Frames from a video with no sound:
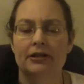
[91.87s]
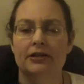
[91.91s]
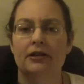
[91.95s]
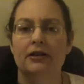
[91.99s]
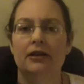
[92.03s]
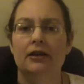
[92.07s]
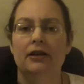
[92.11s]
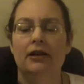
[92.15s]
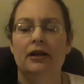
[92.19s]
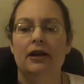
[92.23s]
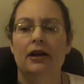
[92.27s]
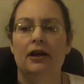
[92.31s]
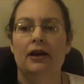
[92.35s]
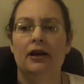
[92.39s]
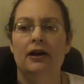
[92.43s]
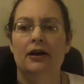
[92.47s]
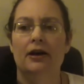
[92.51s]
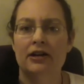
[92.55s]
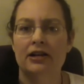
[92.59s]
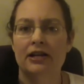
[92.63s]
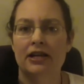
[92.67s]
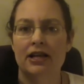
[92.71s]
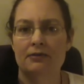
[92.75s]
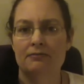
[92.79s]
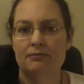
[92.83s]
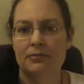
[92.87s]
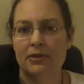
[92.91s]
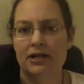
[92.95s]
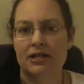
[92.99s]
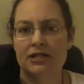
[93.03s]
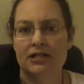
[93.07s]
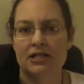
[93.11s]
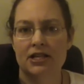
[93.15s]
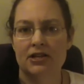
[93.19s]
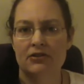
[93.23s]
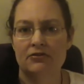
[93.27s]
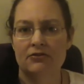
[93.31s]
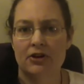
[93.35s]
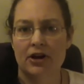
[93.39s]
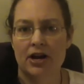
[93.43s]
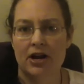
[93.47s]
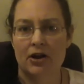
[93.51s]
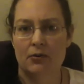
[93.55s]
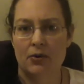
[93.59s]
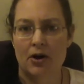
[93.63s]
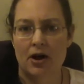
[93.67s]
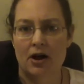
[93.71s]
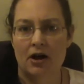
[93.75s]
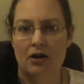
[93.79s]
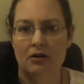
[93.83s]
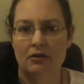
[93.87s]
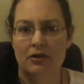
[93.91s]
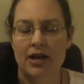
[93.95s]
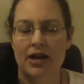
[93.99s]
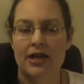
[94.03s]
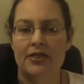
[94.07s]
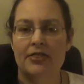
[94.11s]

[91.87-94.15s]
It's not going to get mixed in very well,